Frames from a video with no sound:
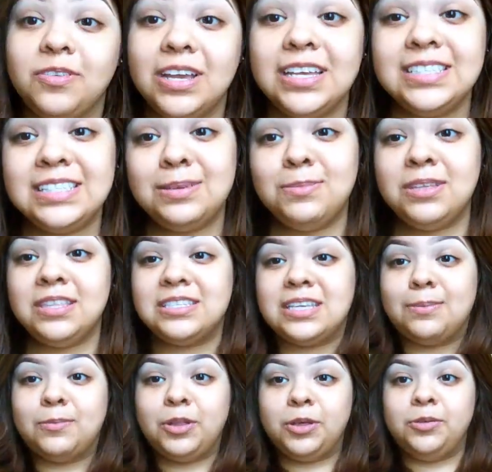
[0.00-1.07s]
if you guys see me in the
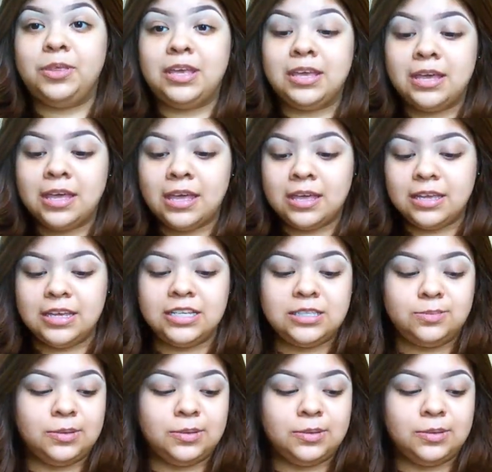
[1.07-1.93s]
same clothing, it's